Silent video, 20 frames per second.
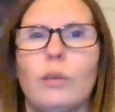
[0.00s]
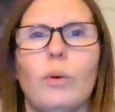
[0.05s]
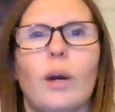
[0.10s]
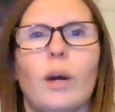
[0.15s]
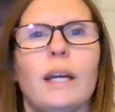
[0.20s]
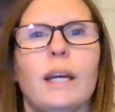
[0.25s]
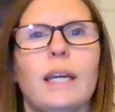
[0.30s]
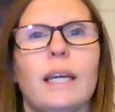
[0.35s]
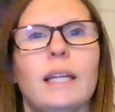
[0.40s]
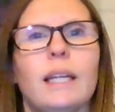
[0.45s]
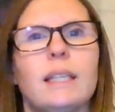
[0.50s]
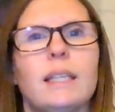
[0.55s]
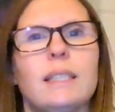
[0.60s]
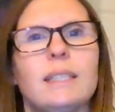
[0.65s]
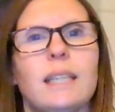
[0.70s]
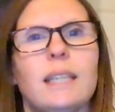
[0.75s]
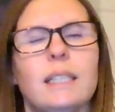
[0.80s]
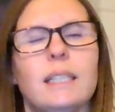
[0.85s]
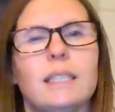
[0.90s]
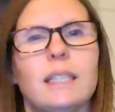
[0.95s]
to work in the
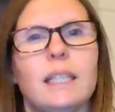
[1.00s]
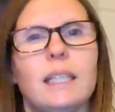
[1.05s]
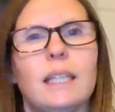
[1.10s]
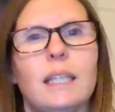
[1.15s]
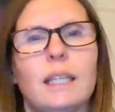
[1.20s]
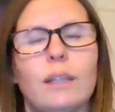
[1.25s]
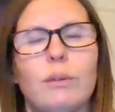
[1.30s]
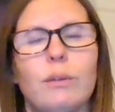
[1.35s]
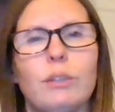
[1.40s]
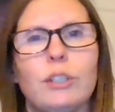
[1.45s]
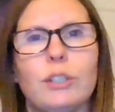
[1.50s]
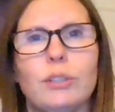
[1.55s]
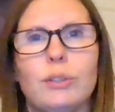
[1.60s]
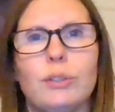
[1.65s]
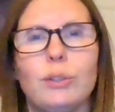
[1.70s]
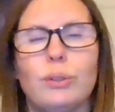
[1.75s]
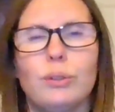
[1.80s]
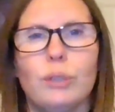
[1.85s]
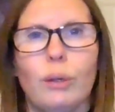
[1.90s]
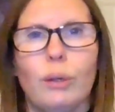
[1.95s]
centre here, which is
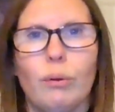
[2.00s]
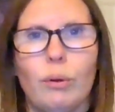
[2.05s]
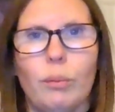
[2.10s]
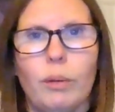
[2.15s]
your solar